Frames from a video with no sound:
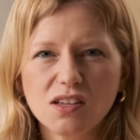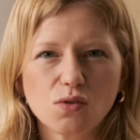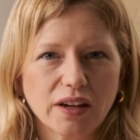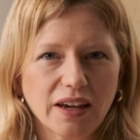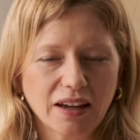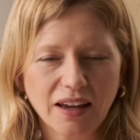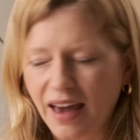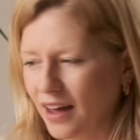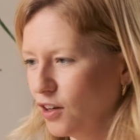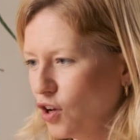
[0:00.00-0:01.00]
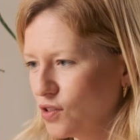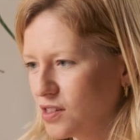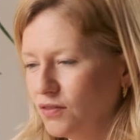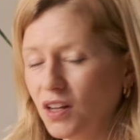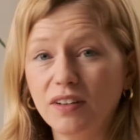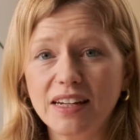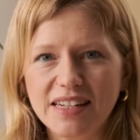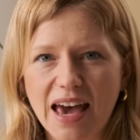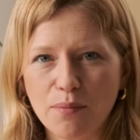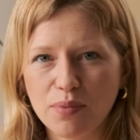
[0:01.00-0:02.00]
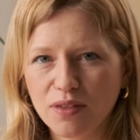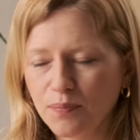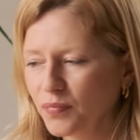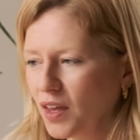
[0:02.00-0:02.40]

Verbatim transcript: so I can get lots of lovely depth.